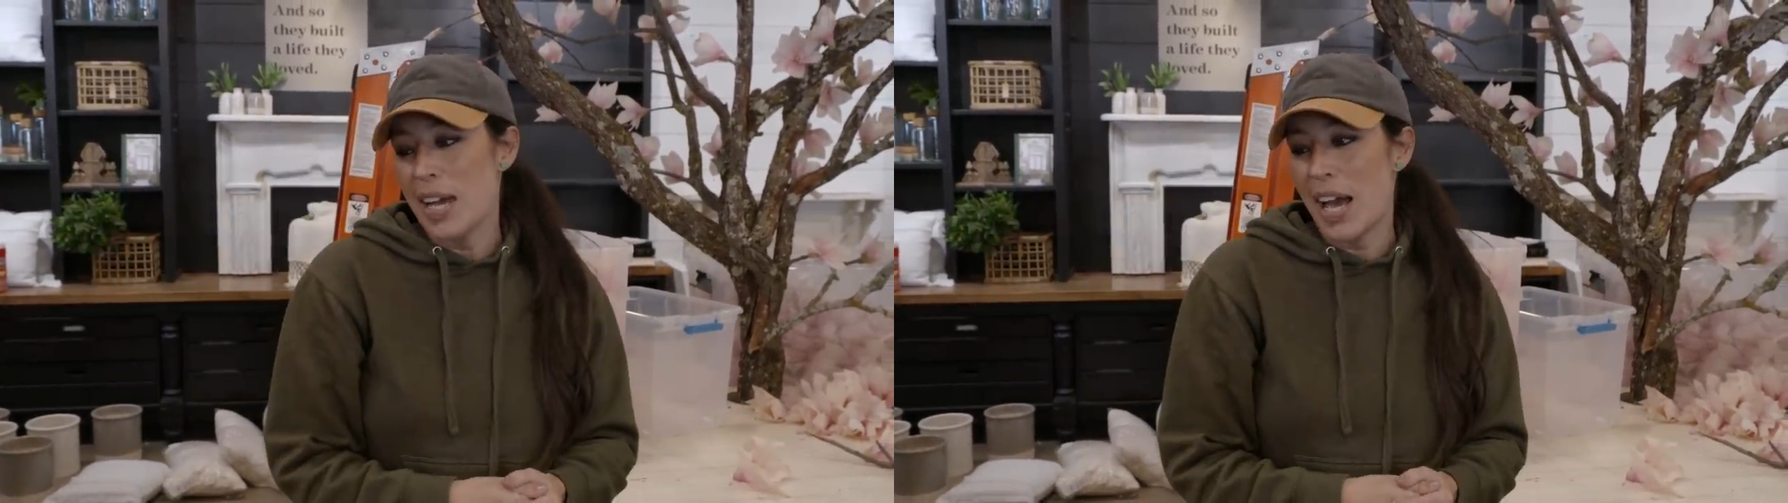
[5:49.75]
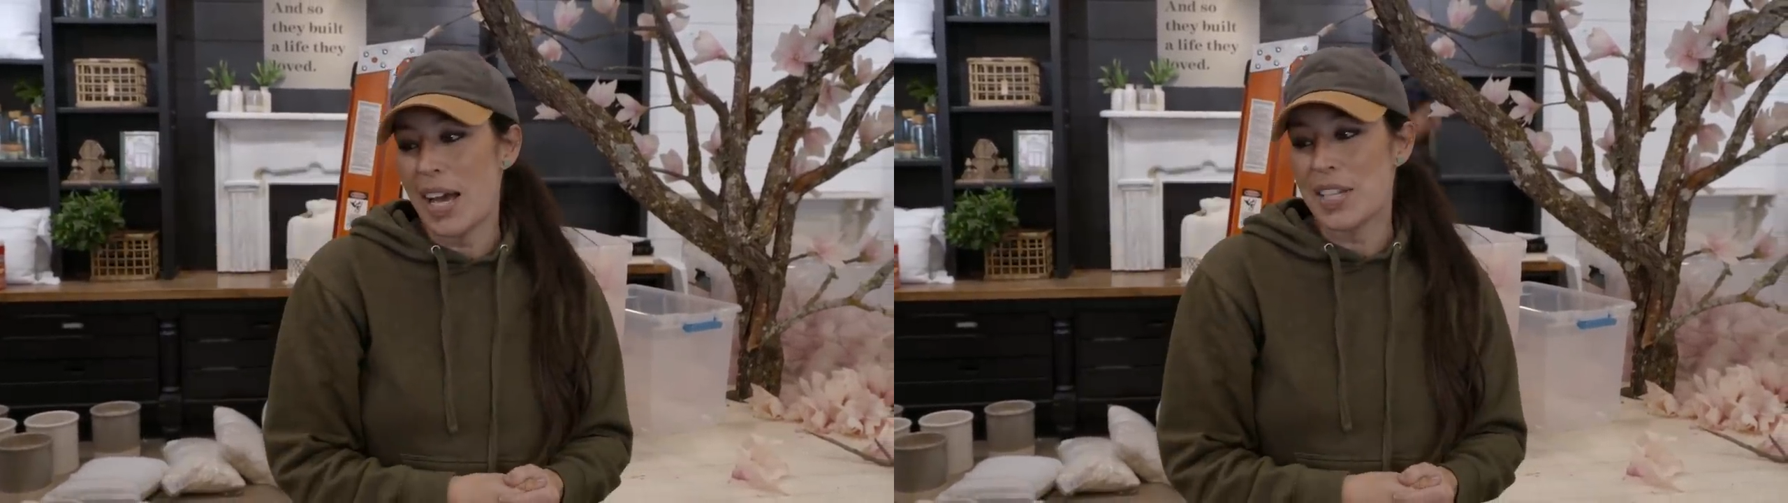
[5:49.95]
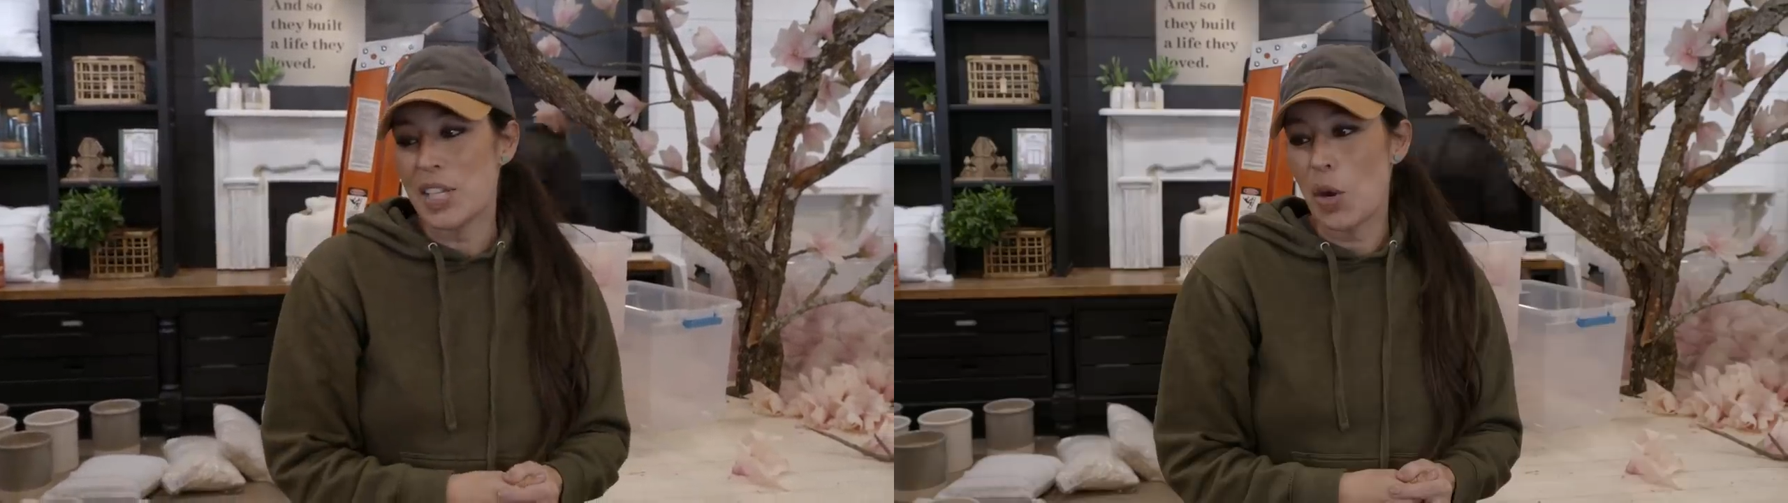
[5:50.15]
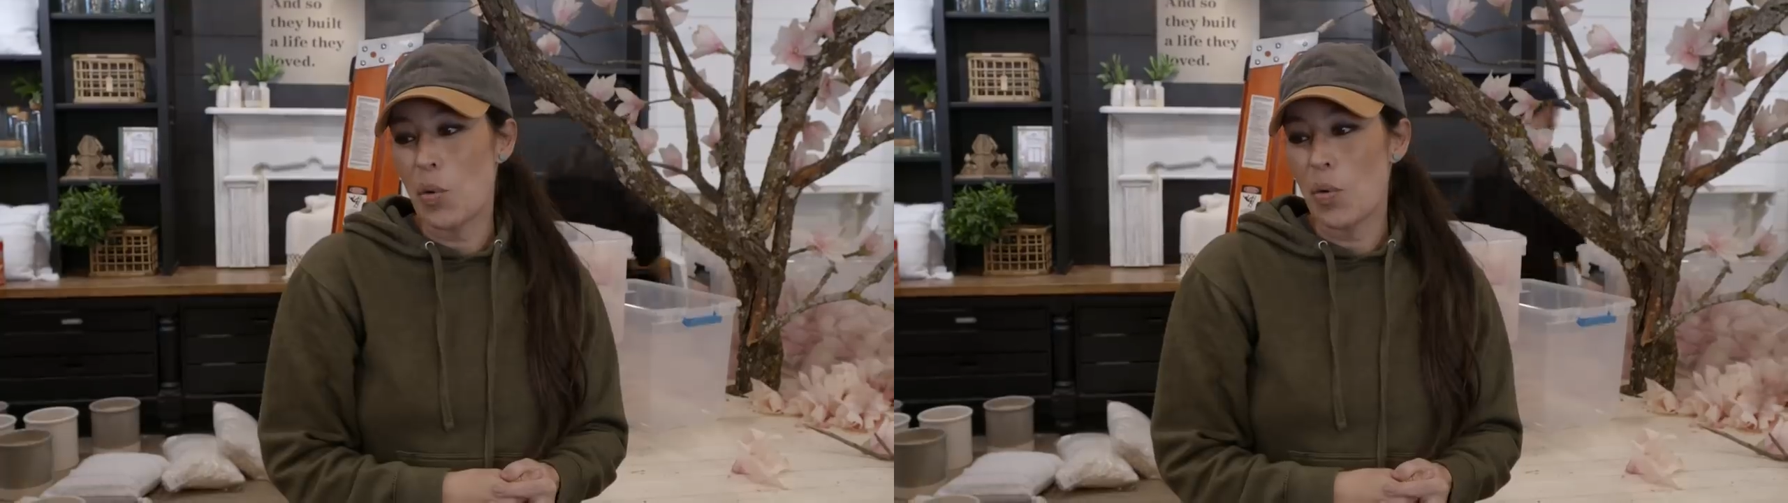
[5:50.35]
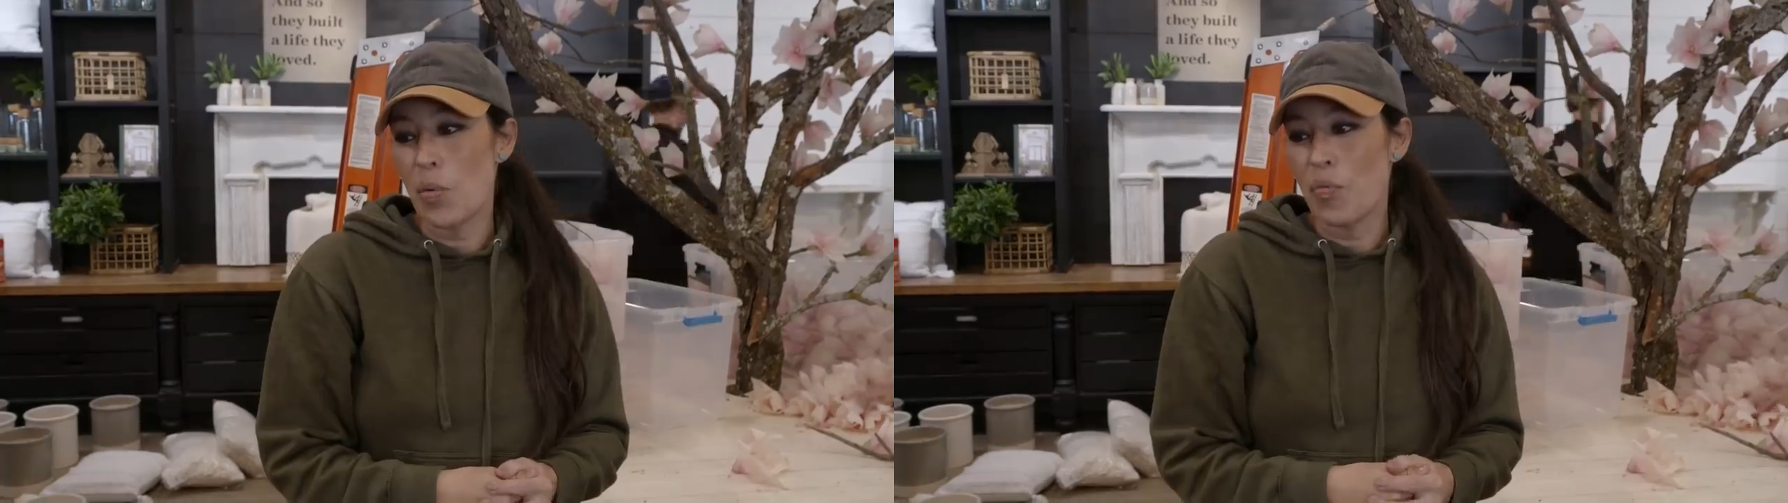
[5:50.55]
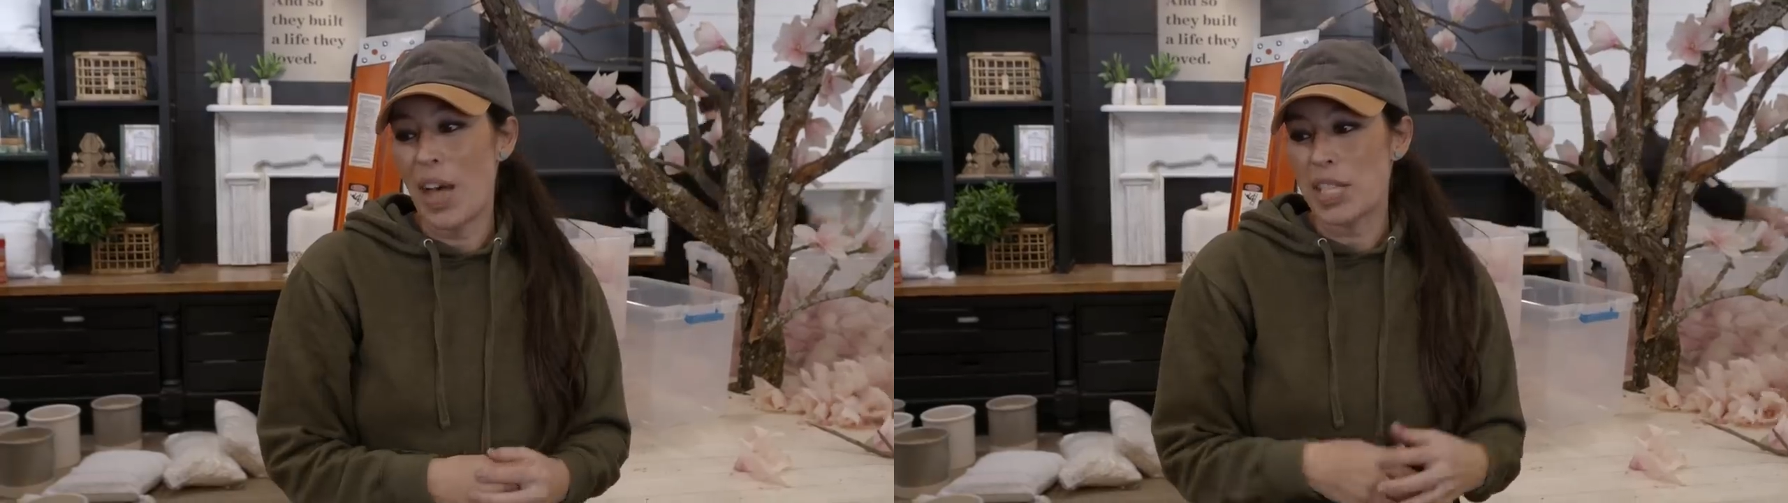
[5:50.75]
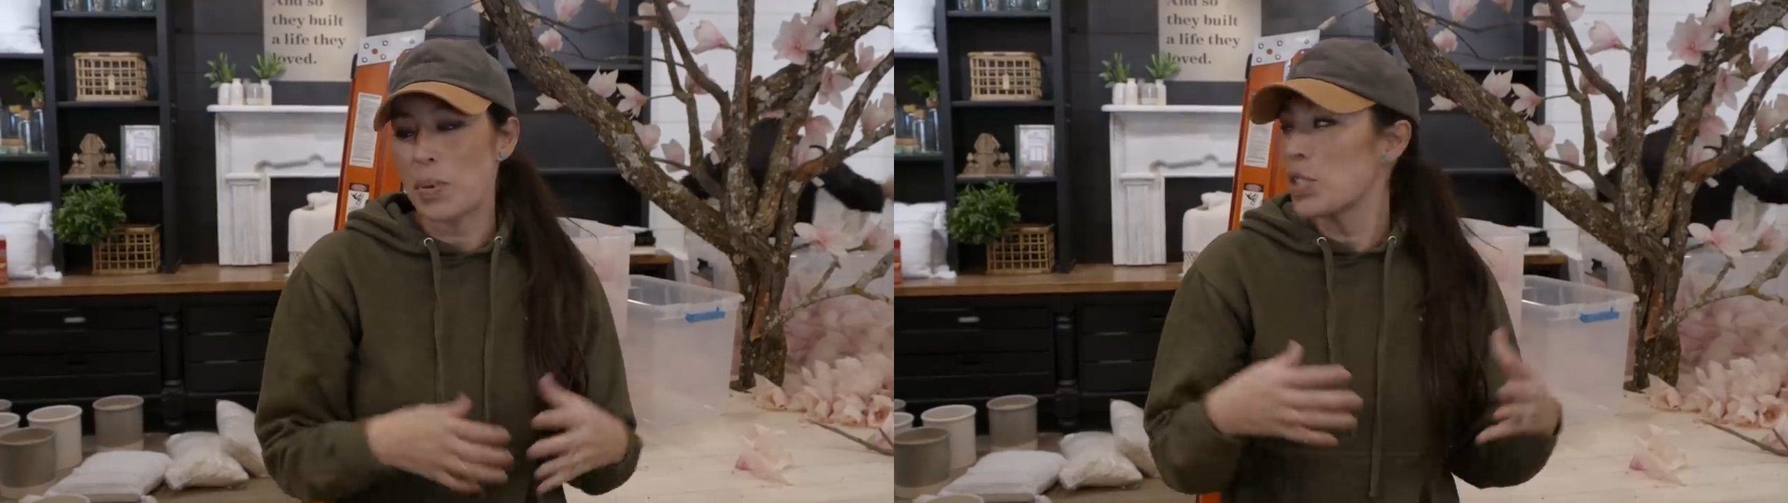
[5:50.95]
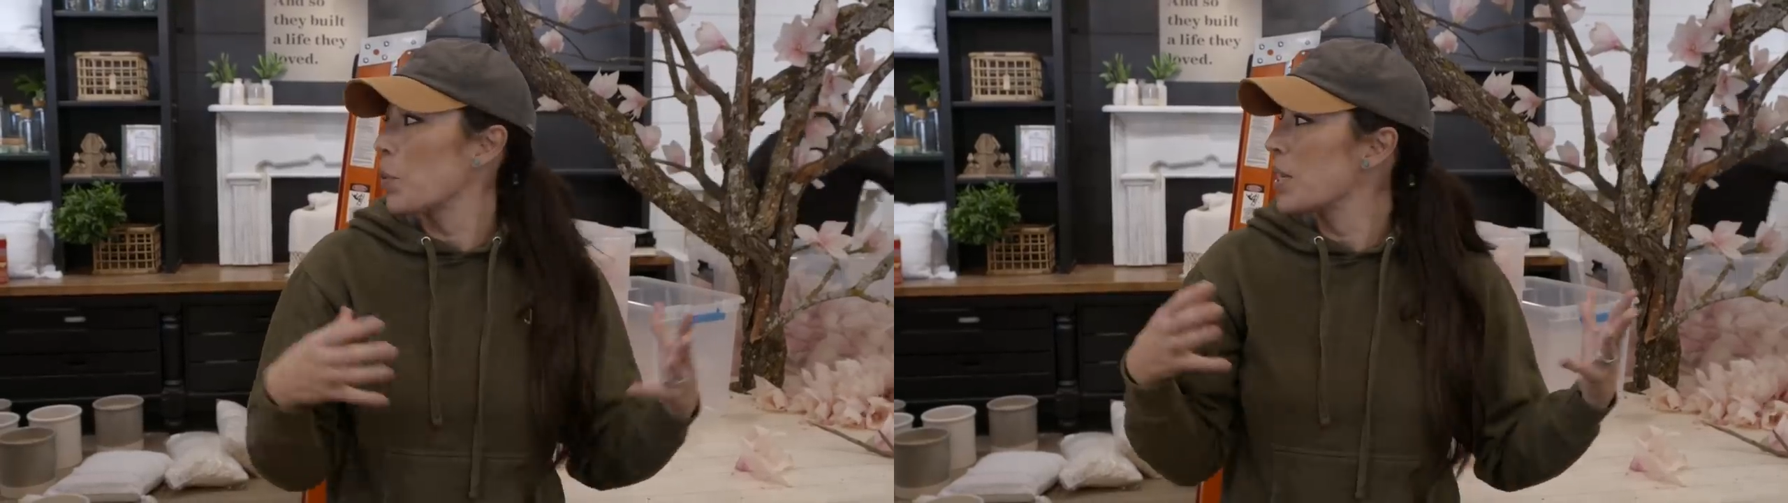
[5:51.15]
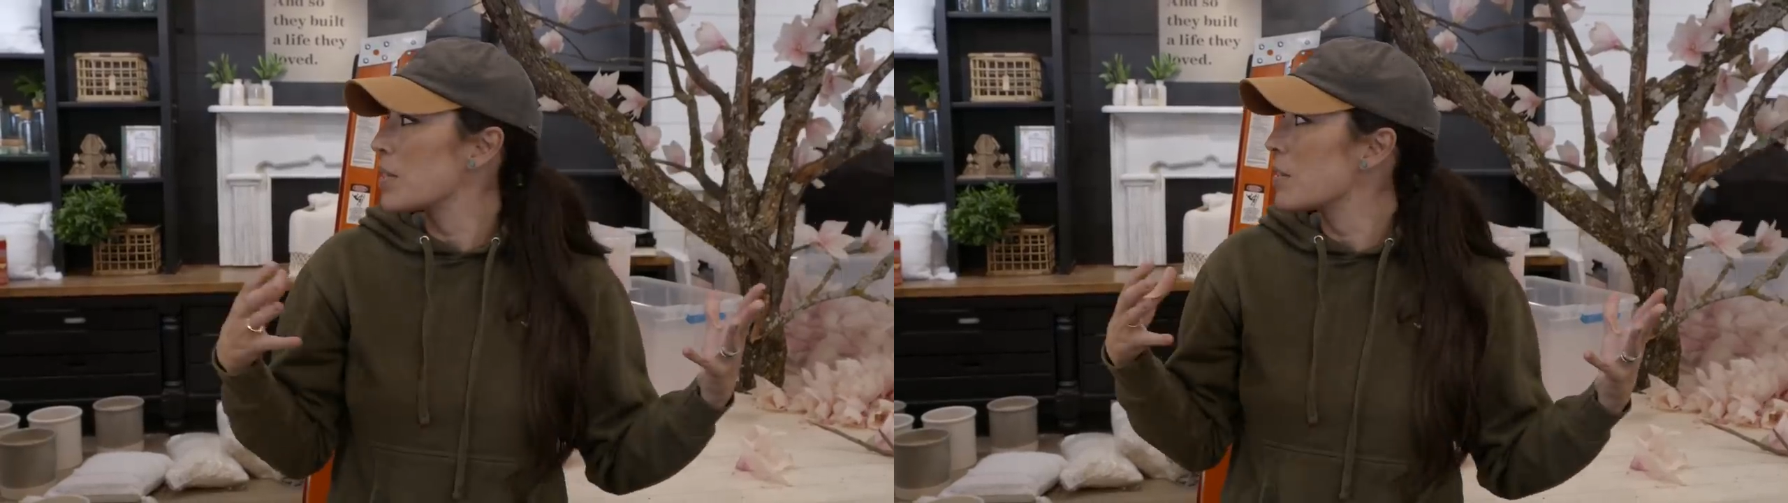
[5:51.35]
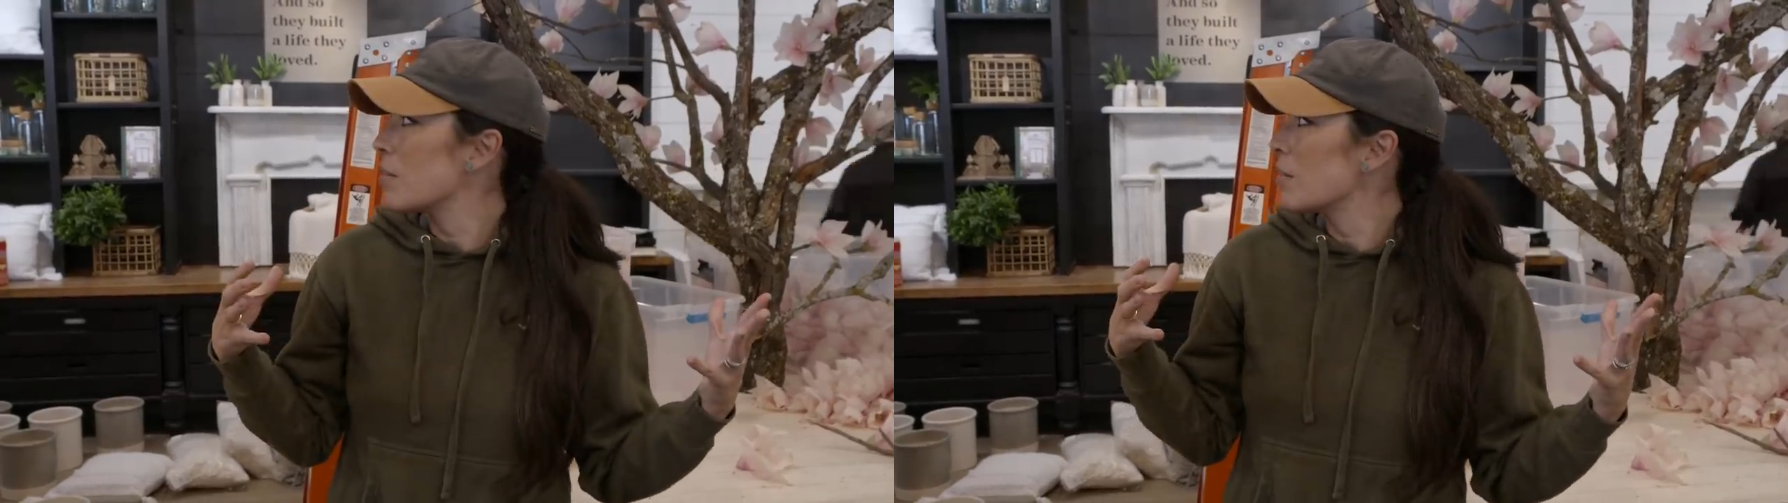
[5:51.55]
Uh, so that's what's always